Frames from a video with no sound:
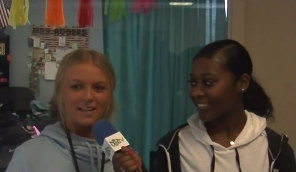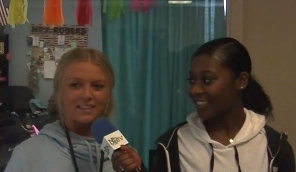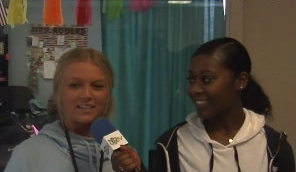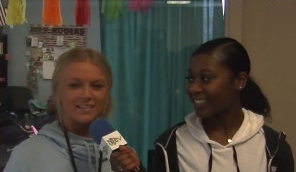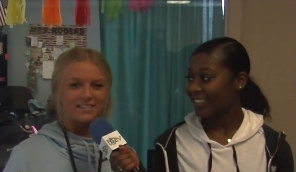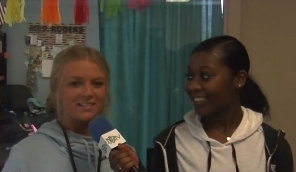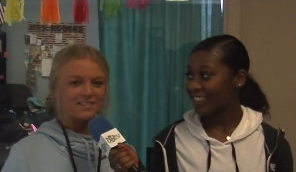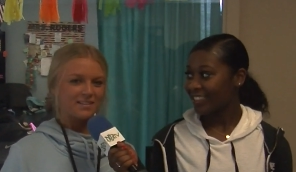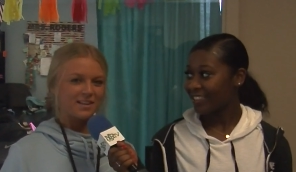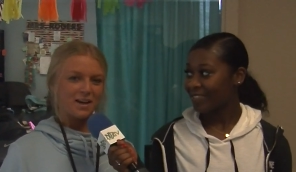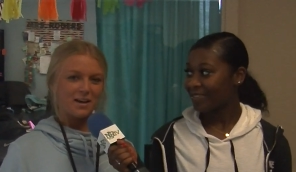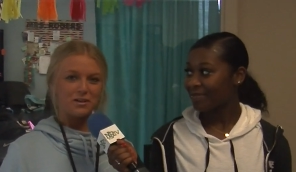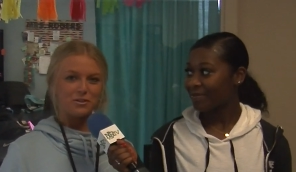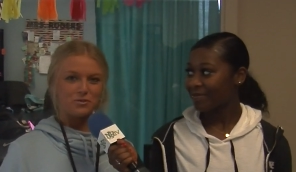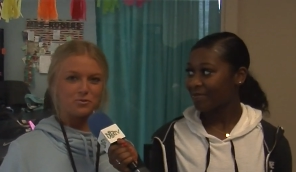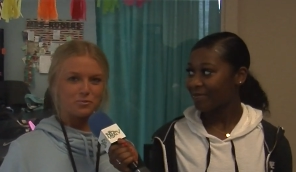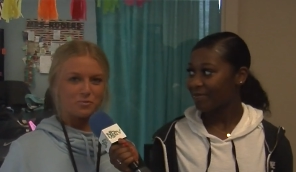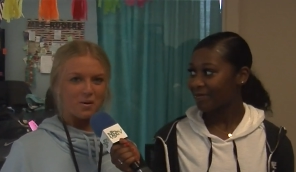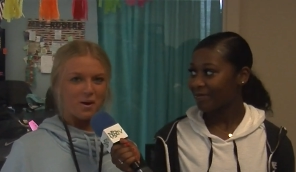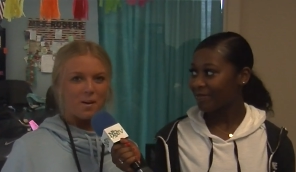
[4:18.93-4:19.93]
Speaker 1: There's a lot of
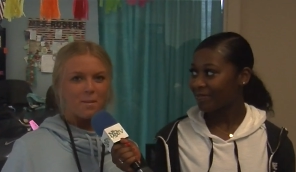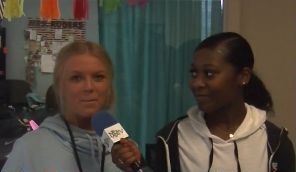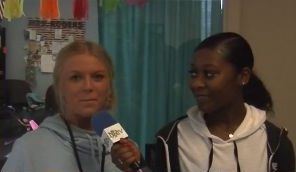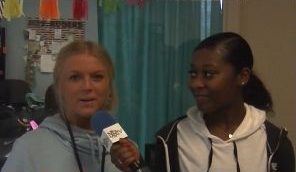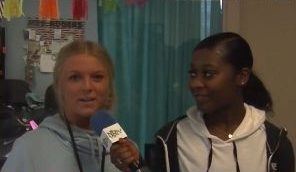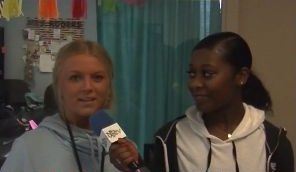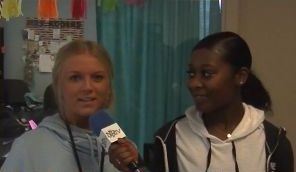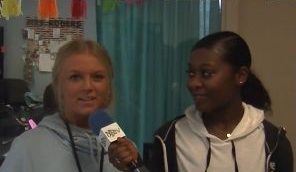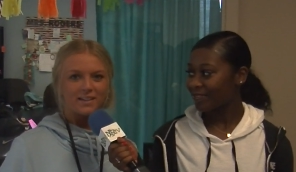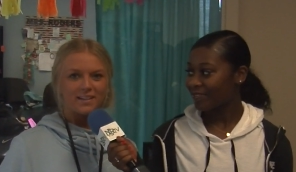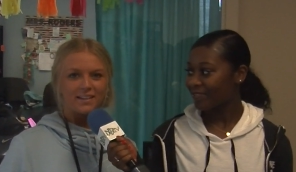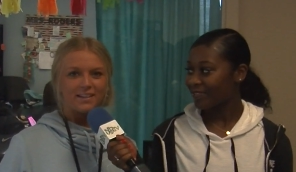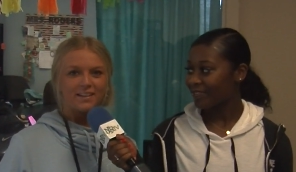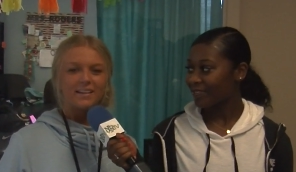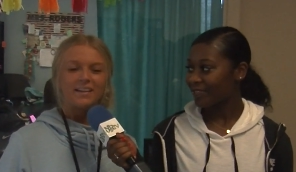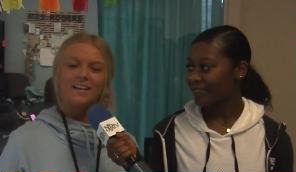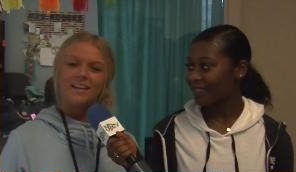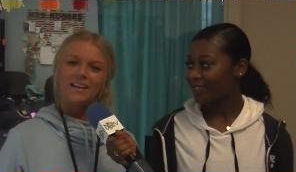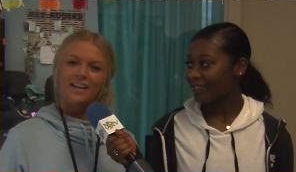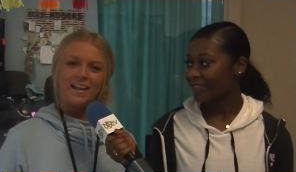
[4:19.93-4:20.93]
drama,
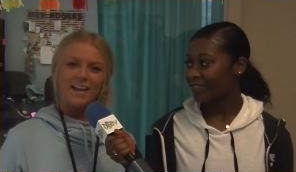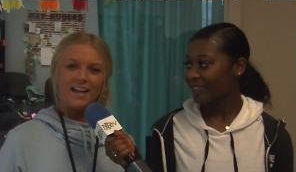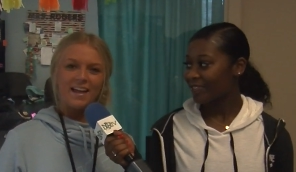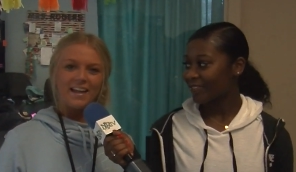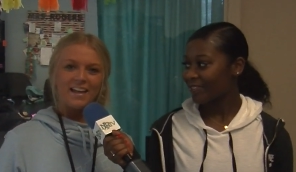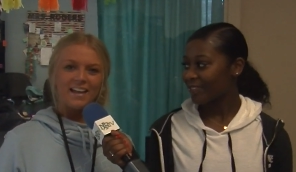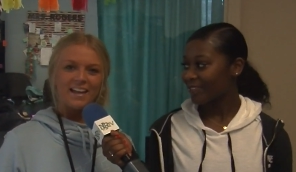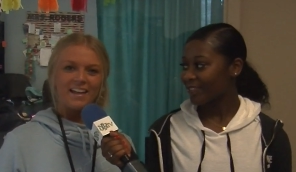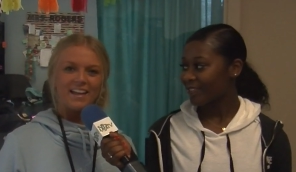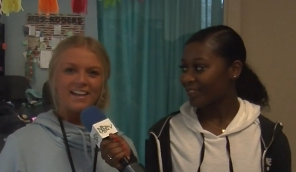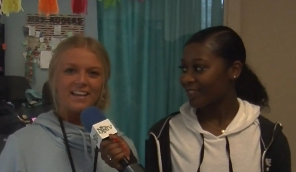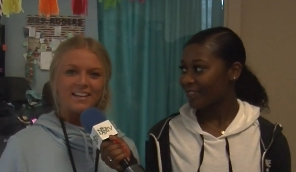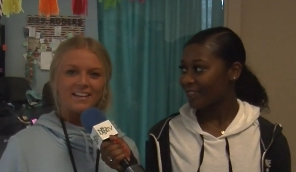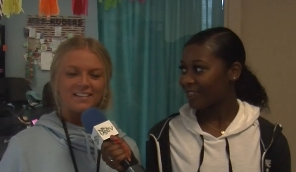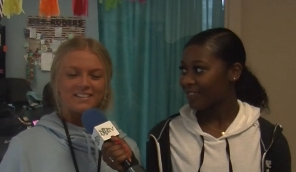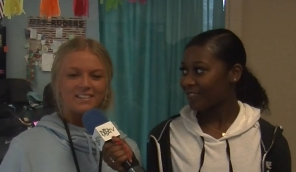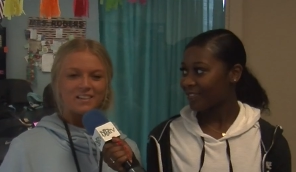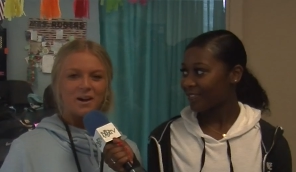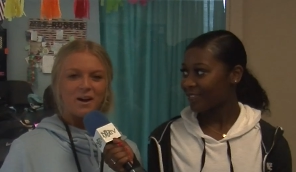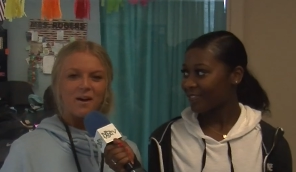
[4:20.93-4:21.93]

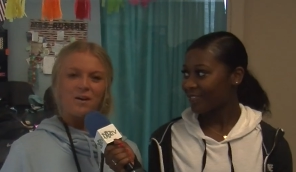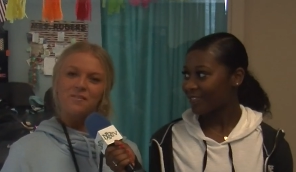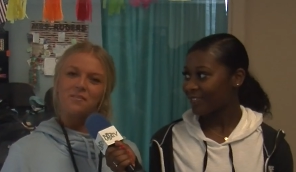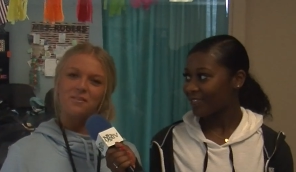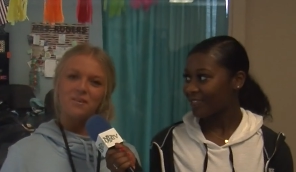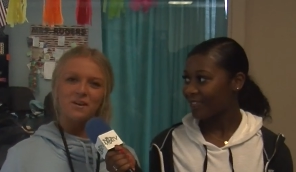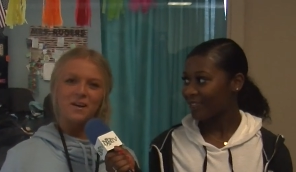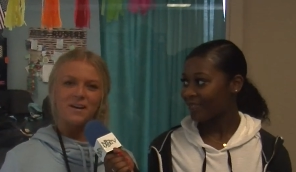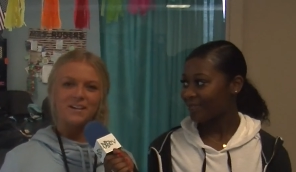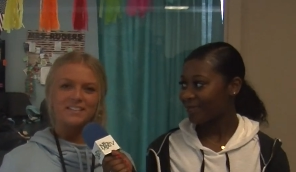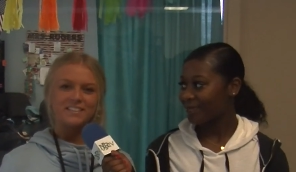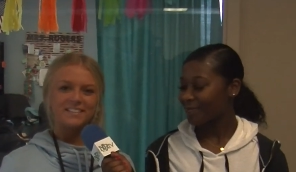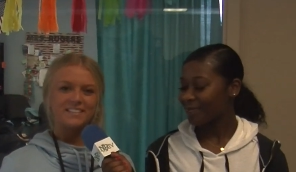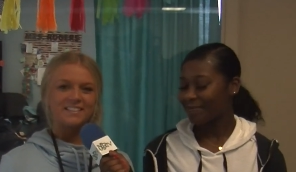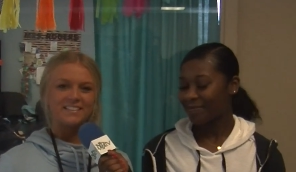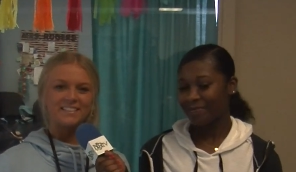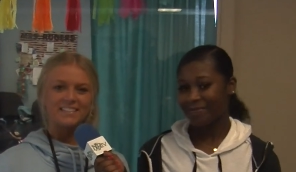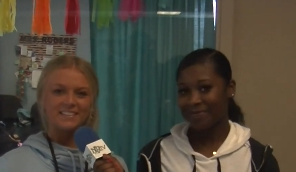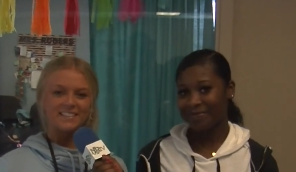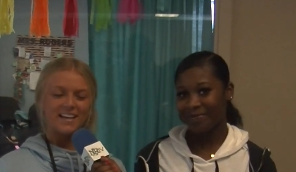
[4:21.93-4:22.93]
and overall, it's
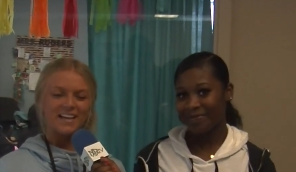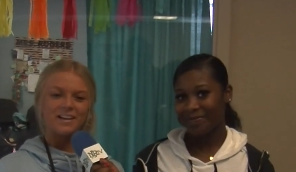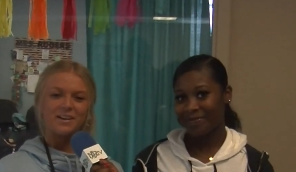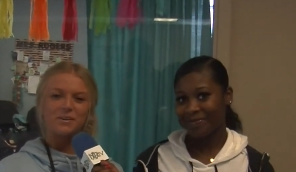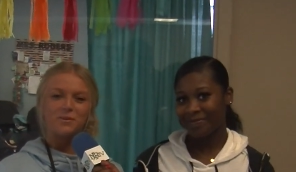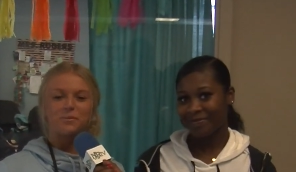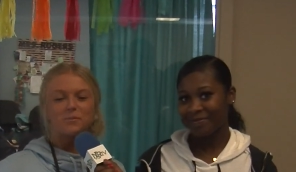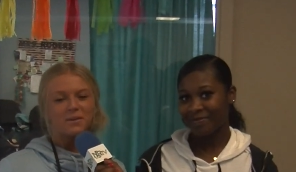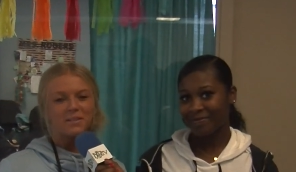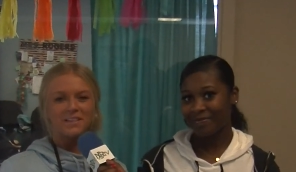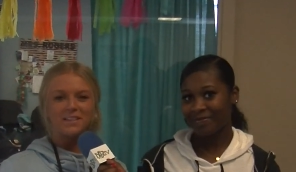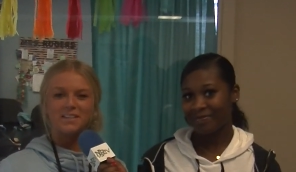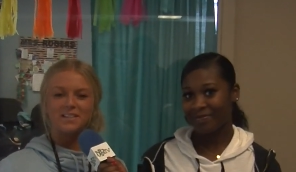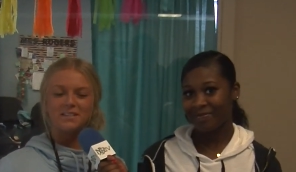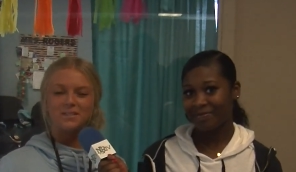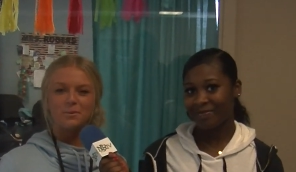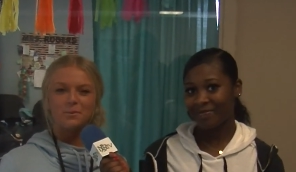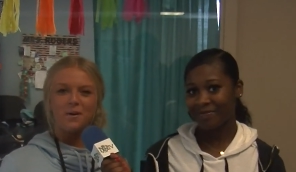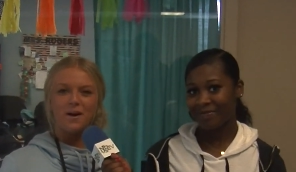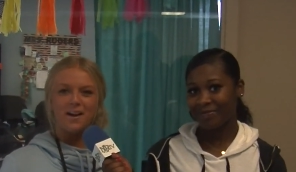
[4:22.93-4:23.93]
just like really good
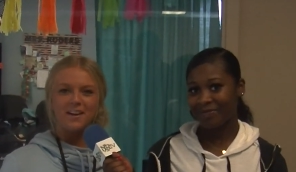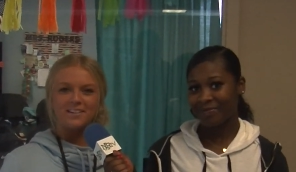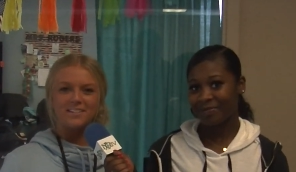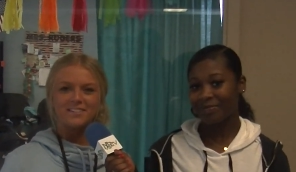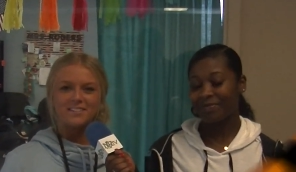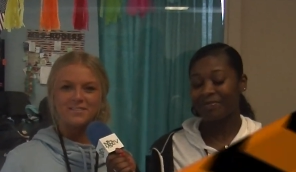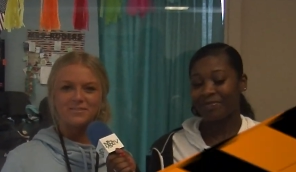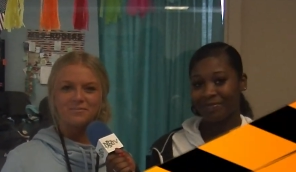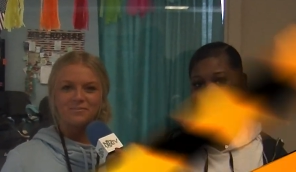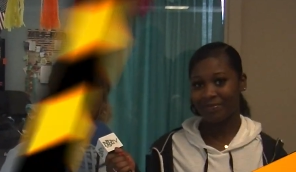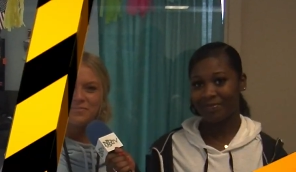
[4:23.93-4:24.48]
to watch.